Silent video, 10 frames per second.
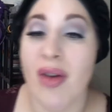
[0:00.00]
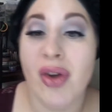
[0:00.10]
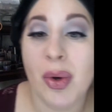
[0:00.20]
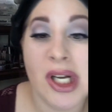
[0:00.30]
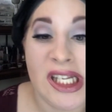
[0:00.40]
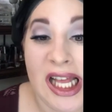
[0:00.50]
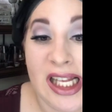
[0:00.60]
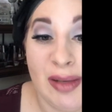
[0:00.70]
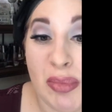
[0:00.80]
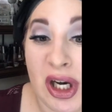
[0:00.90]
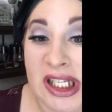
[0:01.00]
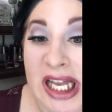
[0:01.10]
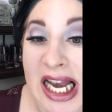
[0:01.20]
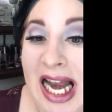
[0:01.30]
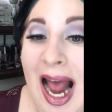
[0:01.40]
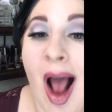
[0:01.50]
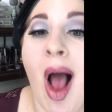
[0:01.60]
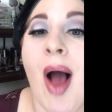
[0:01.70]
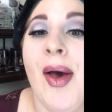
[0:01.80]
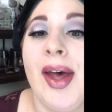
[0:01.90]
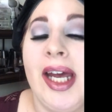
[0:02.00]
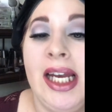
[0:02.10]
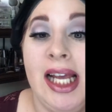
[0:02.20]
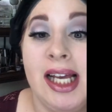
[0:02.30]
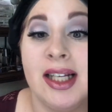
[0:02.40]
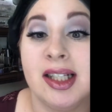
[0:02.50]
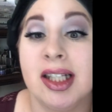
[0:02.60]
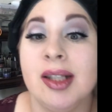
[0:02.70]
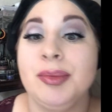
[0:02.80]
if you were to see this in person, it is